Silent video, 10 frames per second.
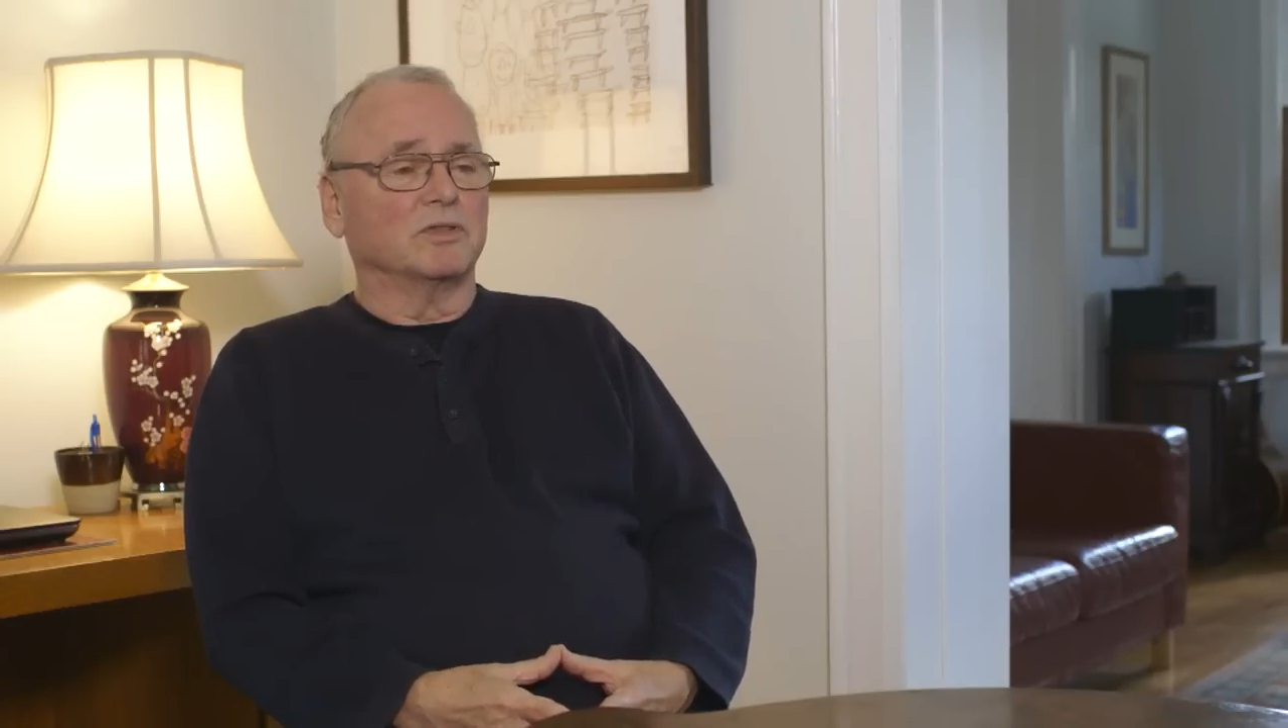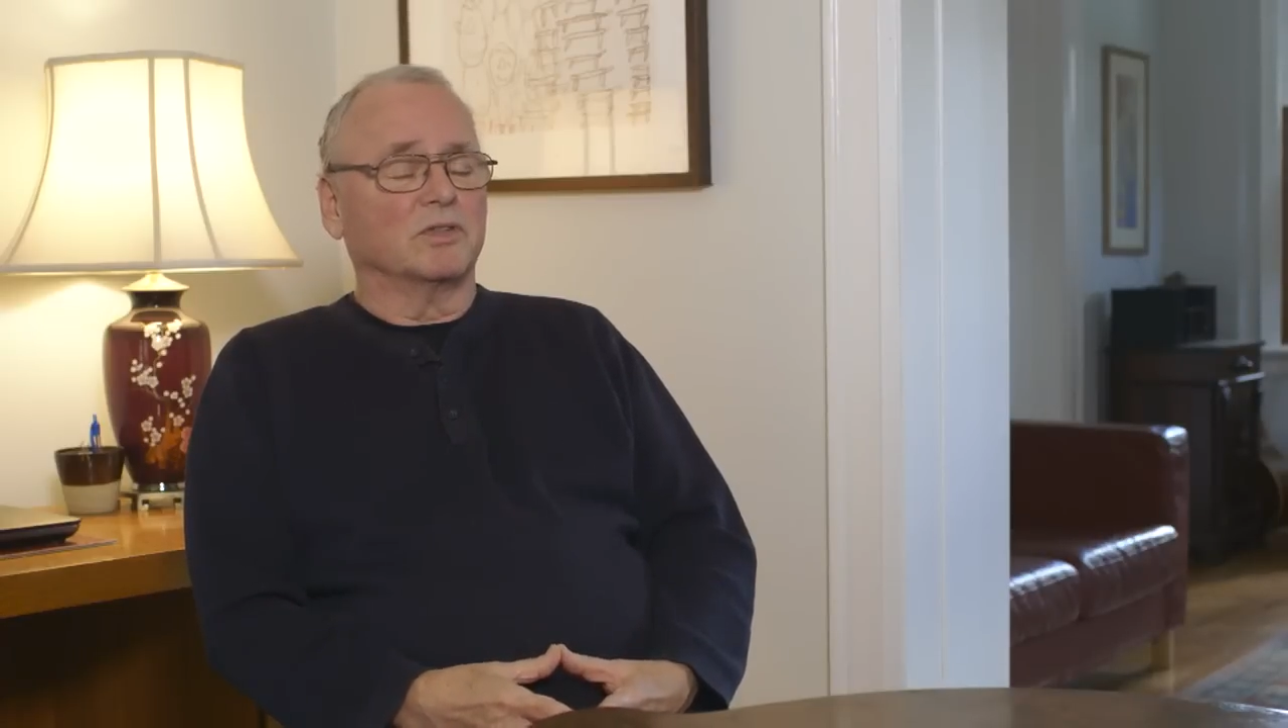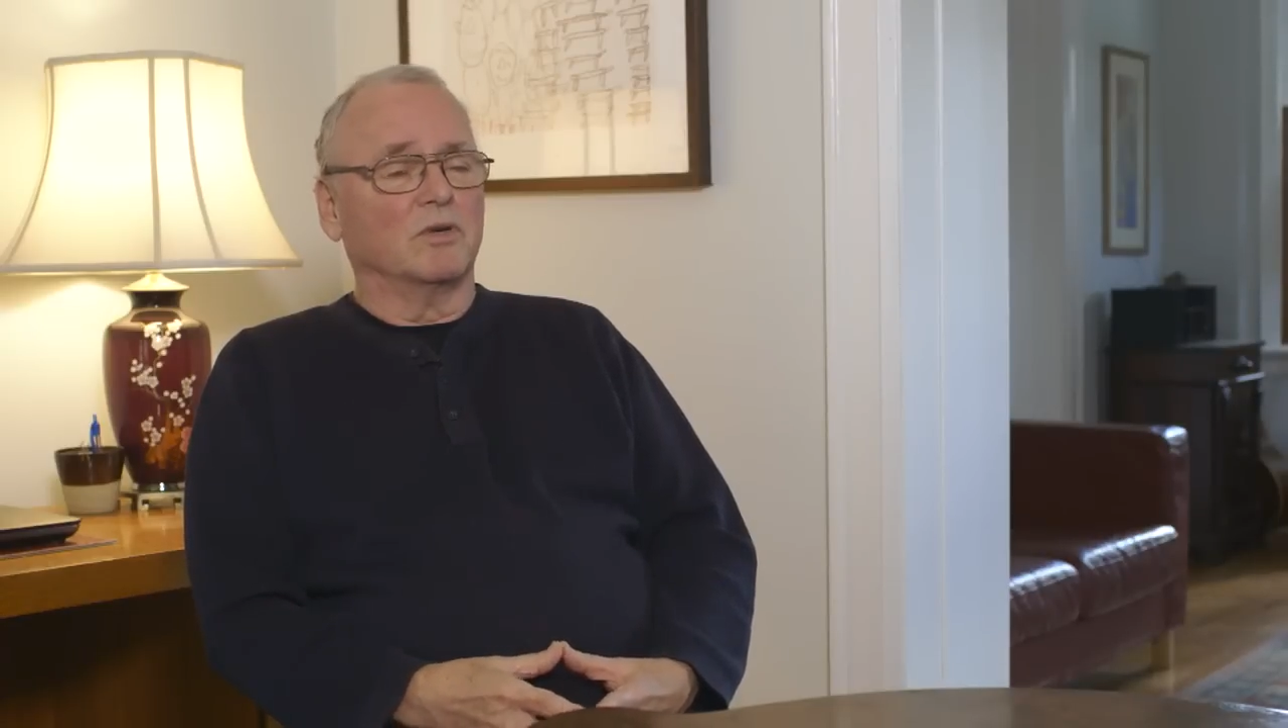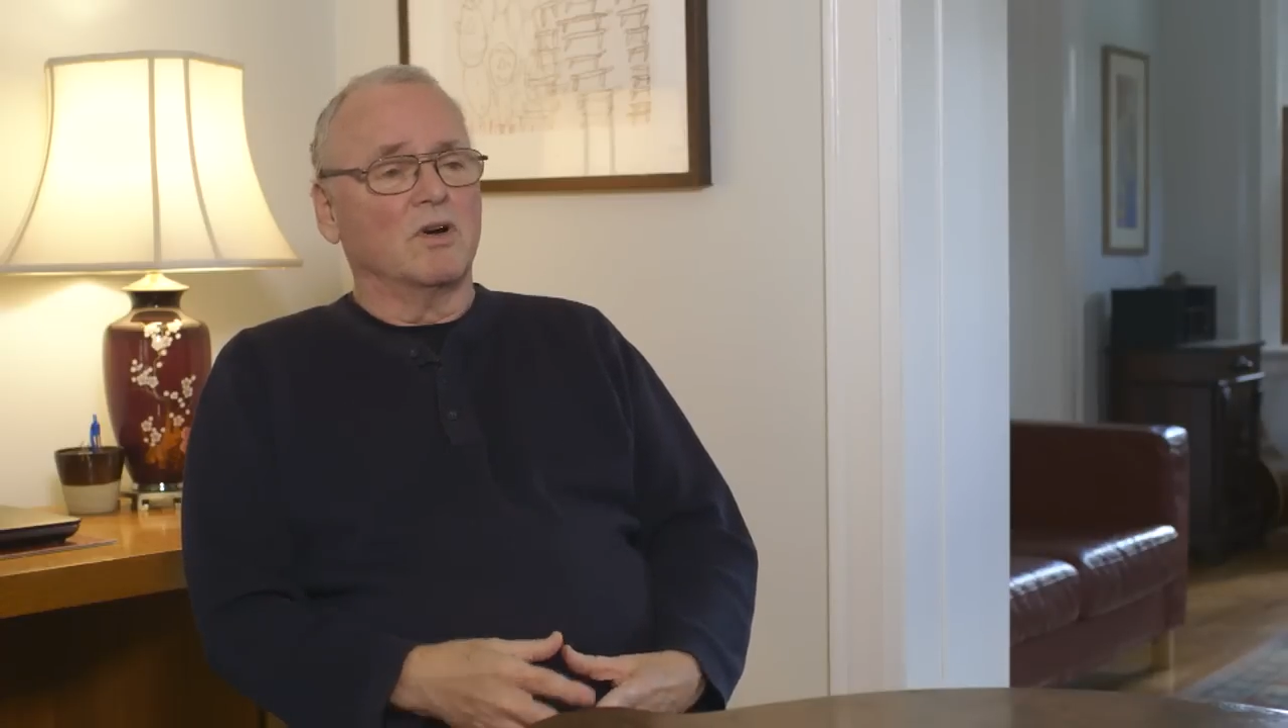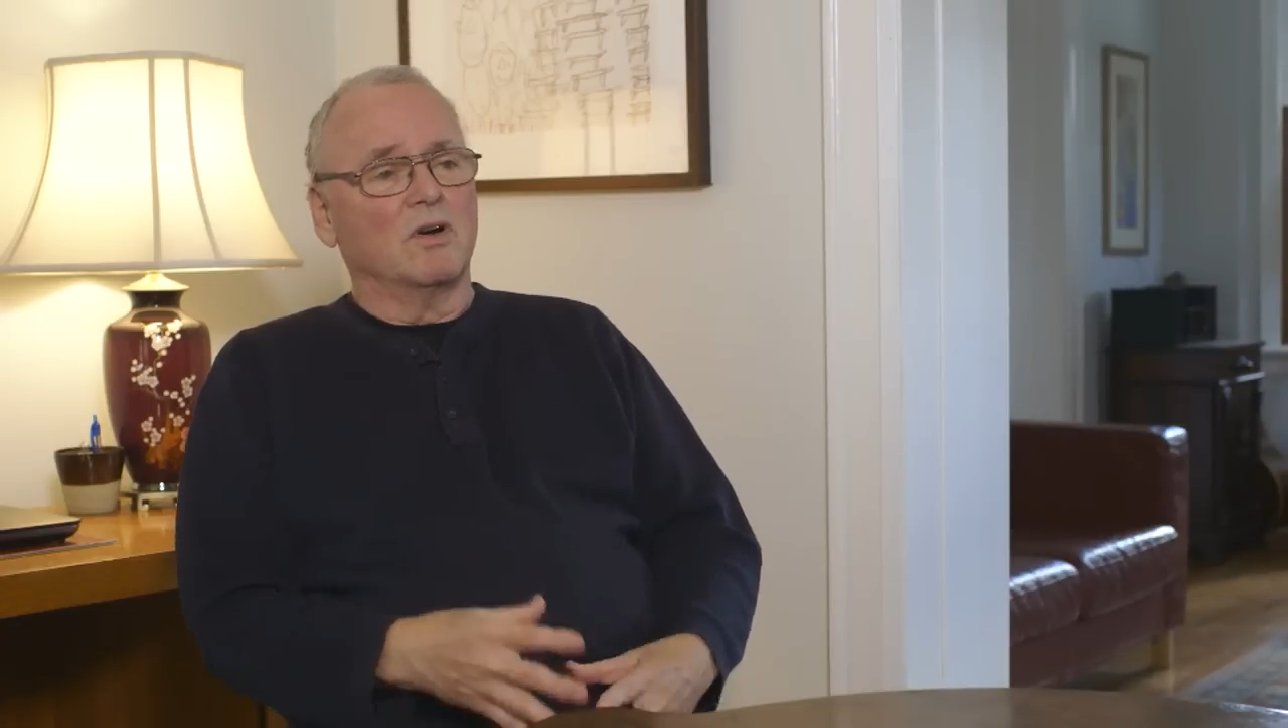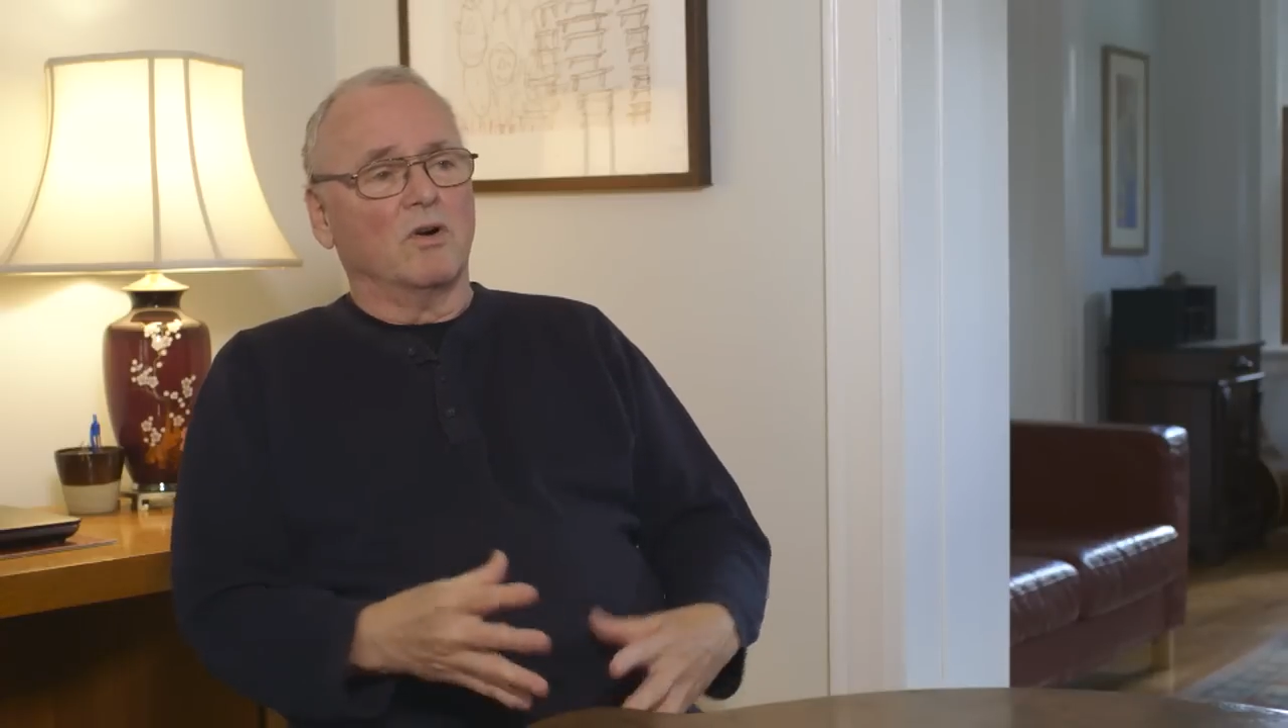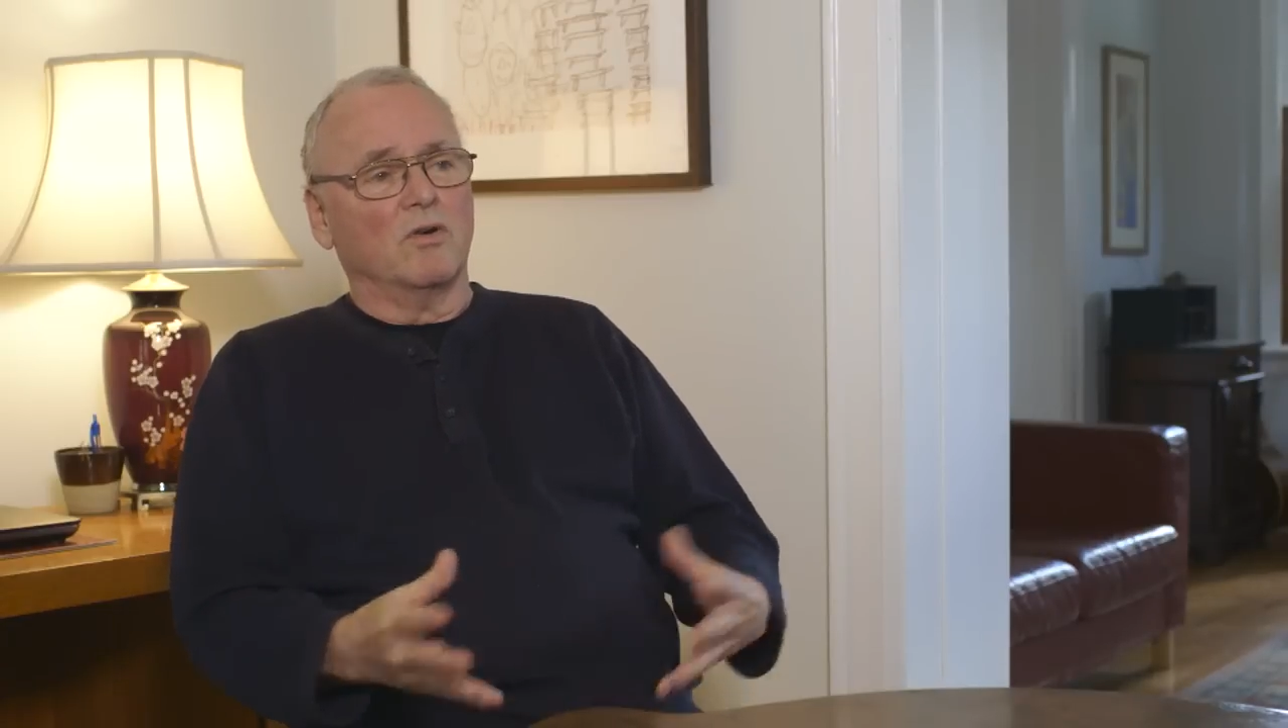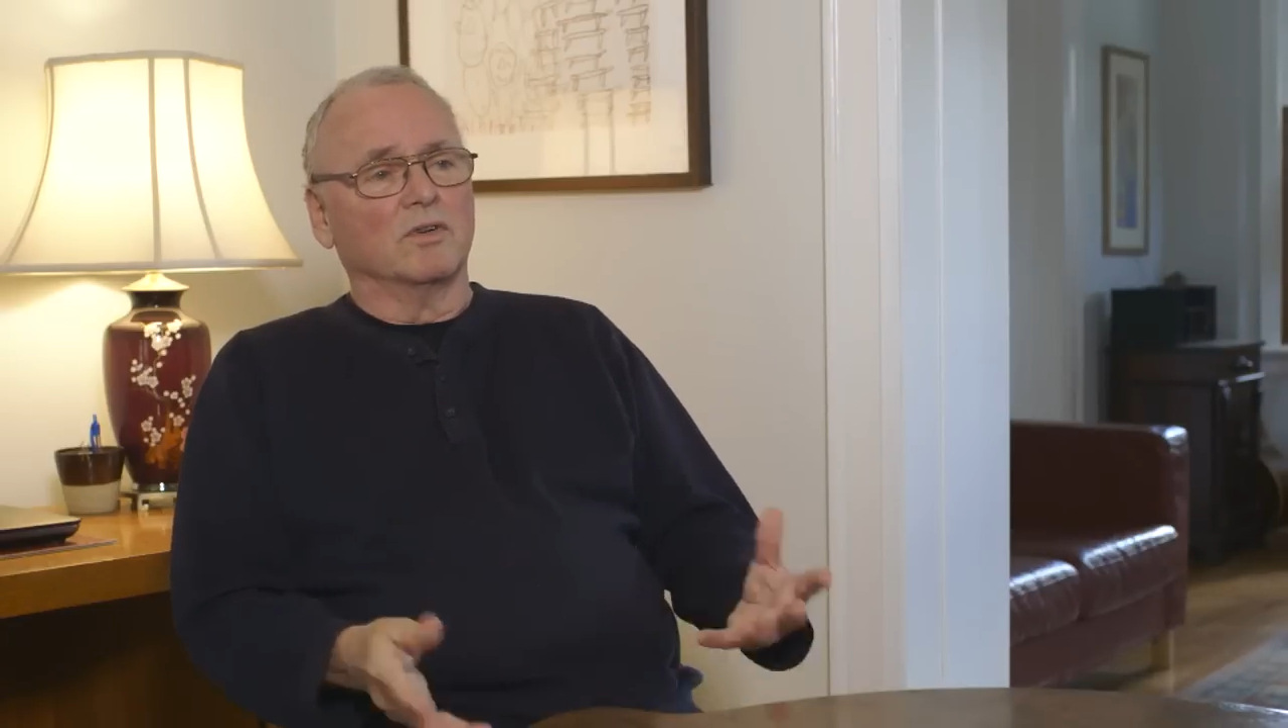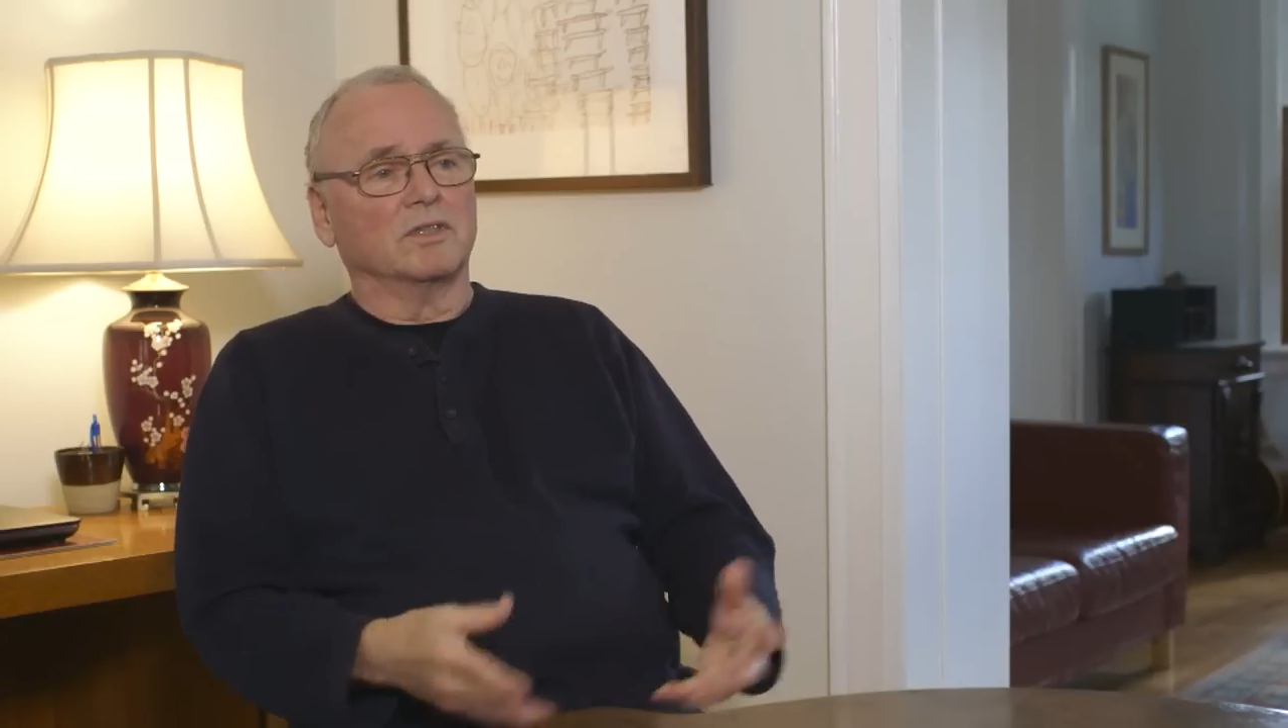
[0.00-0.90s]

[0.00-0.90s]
So over